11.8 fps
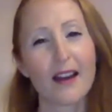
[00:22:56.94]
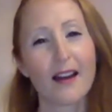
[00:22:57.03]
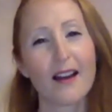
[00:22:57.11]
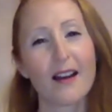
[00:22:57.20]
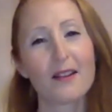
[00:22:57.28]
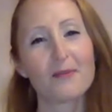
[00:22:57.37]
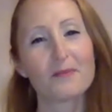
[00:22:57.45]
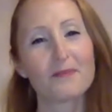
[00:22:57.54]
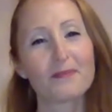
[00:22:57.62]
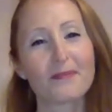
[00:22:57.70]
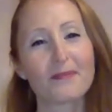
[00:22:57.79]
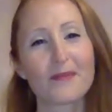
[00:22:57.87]
And
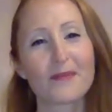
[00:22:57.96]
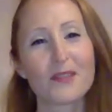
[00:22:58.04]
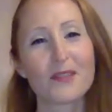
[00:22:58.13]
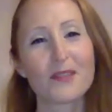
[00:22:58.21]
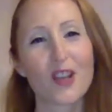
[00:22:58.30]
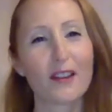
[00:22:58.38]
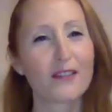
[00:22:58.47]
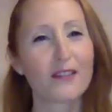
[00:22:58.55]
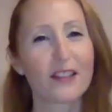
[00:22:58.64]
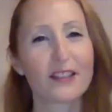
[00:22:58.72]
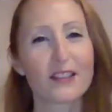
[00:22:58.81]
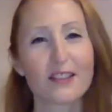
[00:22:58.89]

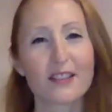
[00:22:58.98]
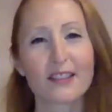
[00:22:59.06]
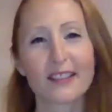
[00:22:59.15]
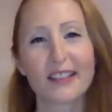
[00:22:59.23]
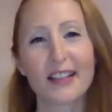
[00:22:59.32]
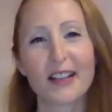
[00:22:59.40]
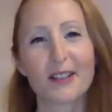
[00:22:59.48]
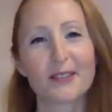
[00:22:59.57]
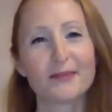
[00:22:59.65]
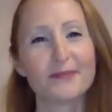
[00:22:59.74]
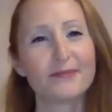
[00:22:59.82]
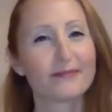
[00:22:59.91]
jellyfish, you
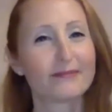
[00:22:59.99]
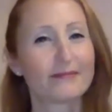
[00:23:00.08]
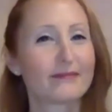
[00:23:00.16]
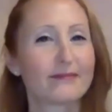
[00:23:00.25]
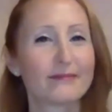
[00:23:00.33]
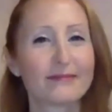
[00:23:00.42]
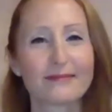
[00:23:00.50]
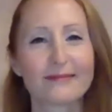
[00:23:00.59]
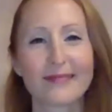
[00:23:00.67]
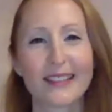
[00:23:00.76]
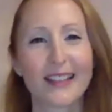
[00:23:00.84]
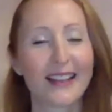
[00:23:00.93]
know,
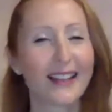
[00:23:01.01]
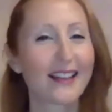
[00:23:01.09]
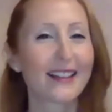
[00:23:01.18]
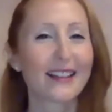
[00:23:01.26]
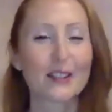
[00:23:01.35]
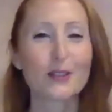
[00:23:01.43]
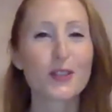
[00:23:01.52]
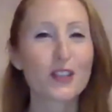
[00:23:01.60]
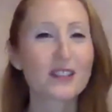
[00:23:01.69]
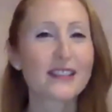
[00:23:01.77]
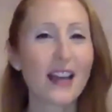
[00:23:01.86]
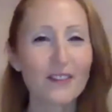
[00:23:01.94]
you
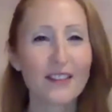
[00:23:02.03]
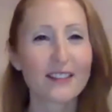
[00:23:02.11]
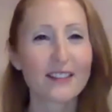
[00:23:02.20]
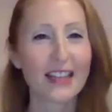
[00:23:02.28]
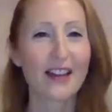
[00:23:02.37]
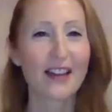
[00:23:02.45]
should definitely have